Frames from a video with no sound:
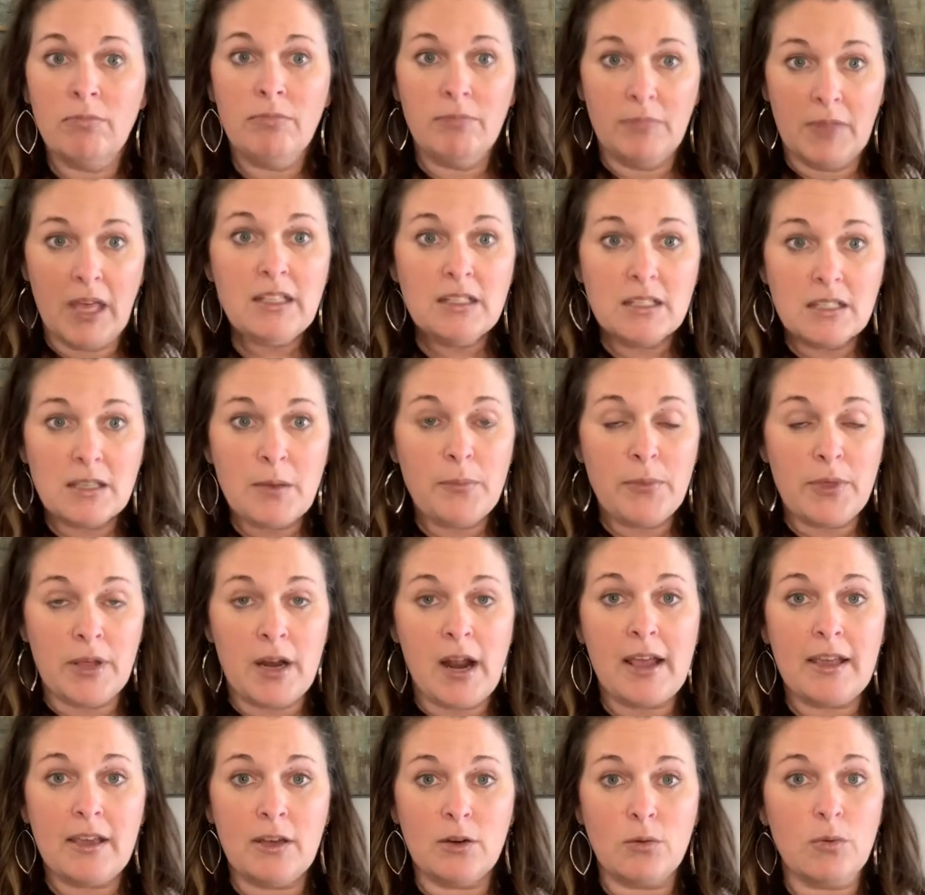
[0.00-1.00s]
that's something
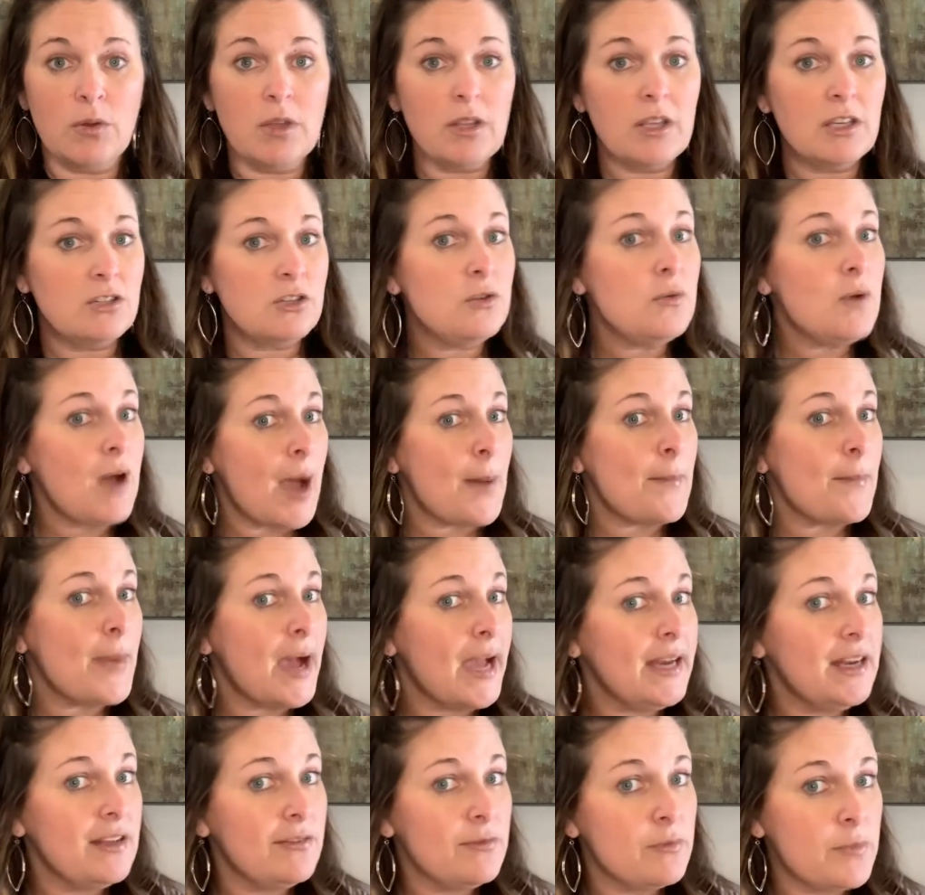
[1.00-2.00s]
I can really do, I
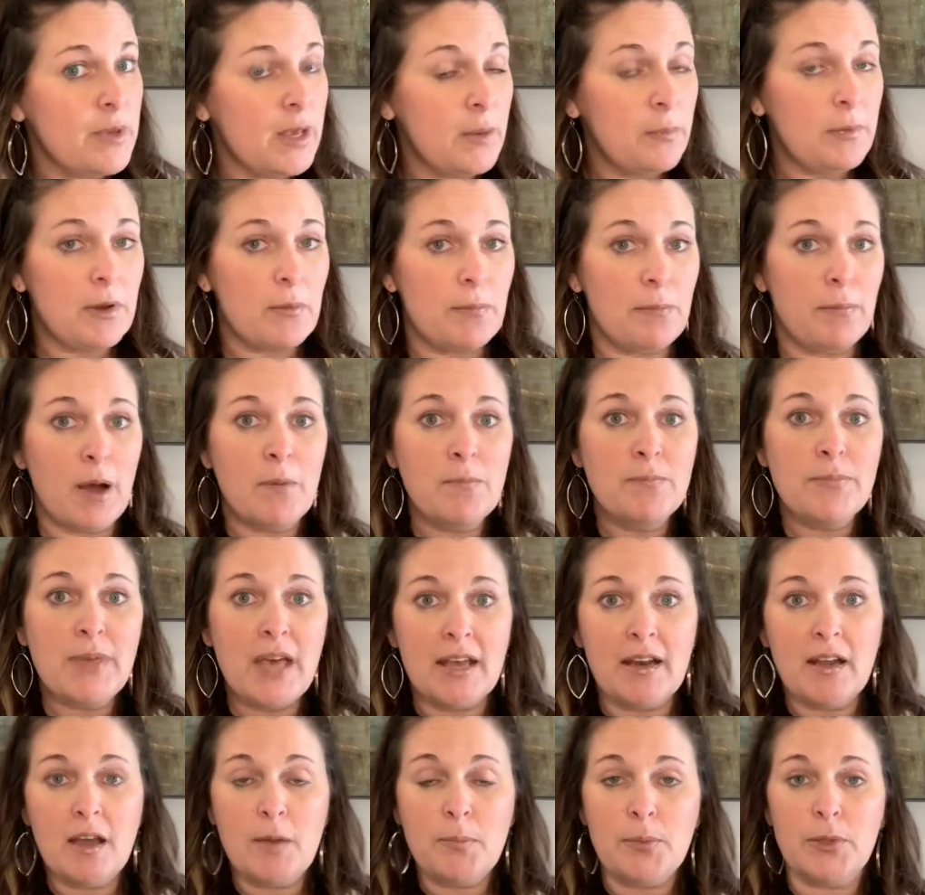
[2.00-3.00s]
might even be able to bump
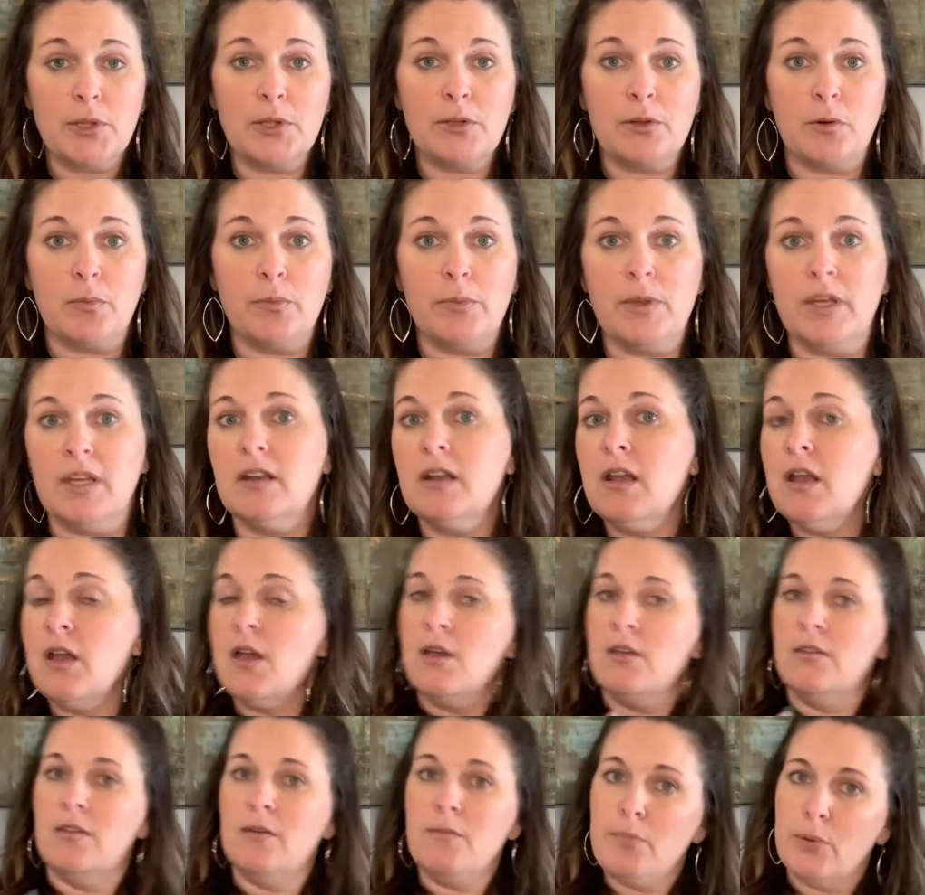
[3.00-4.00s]
that up a little bit,
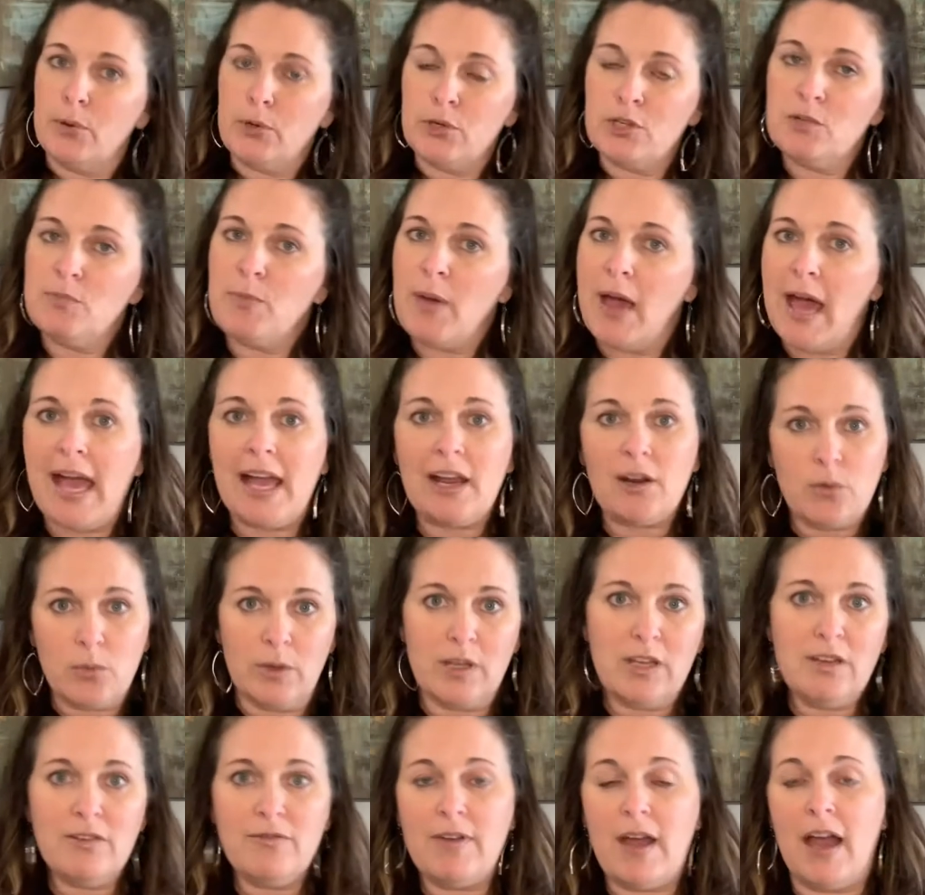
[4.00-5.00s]
then push back,
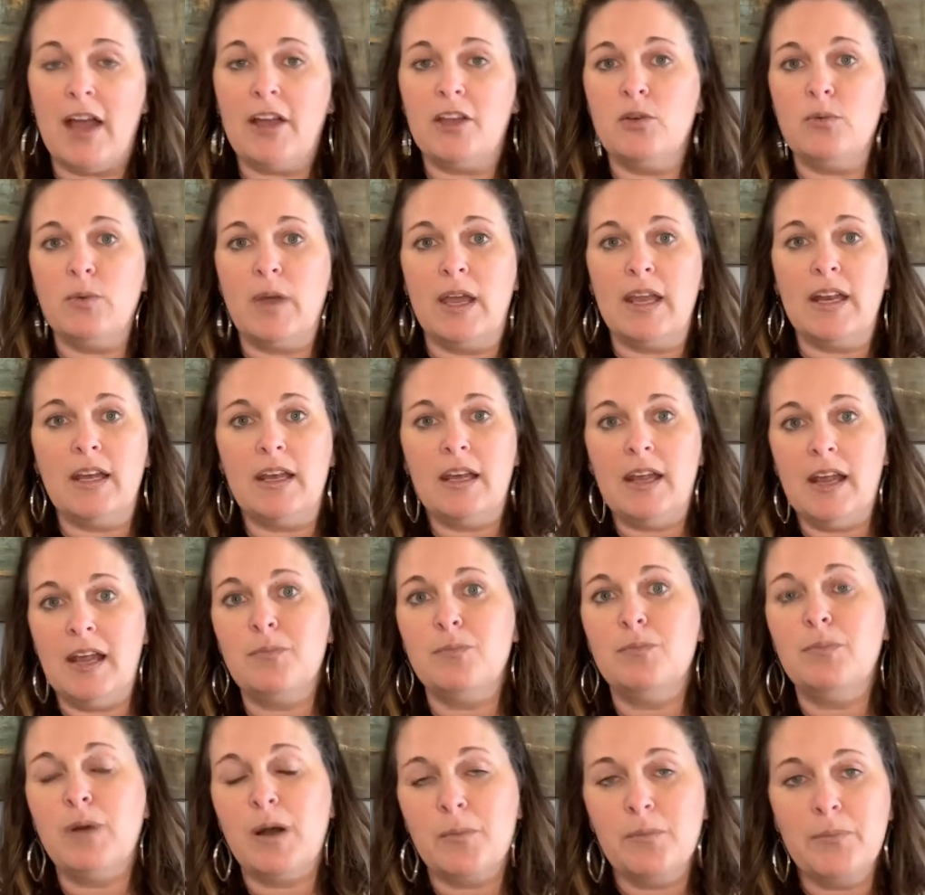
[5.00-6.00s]
reevaluate it,
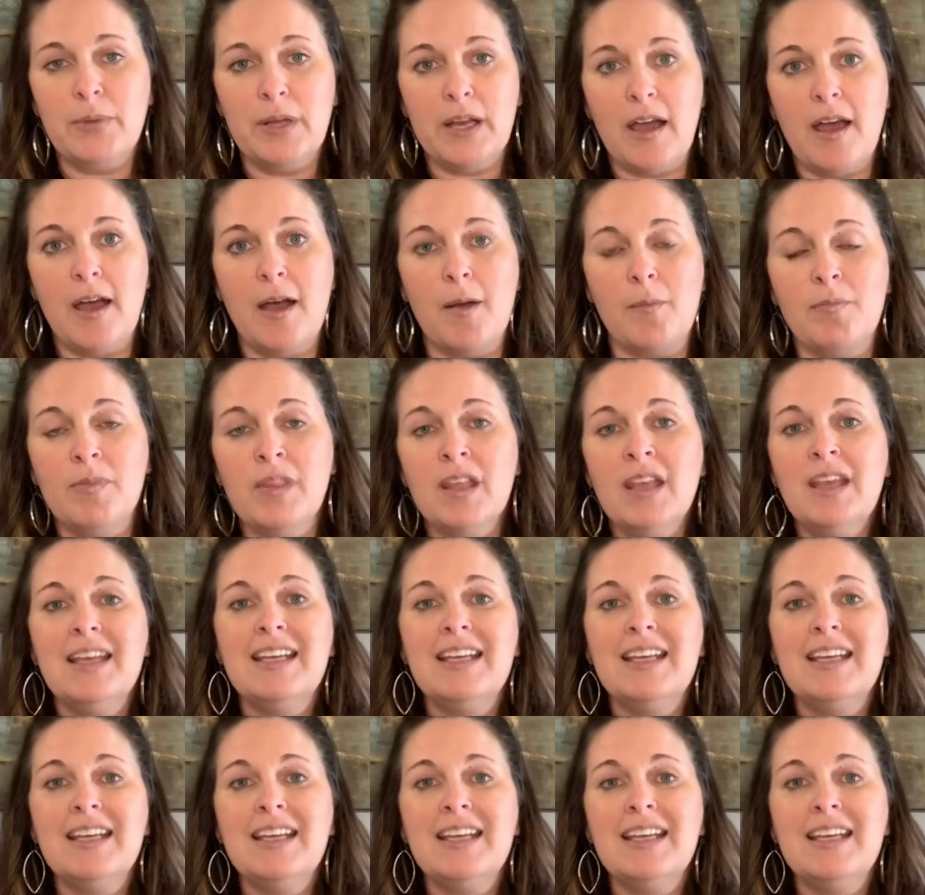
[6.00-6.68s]
and bump it up.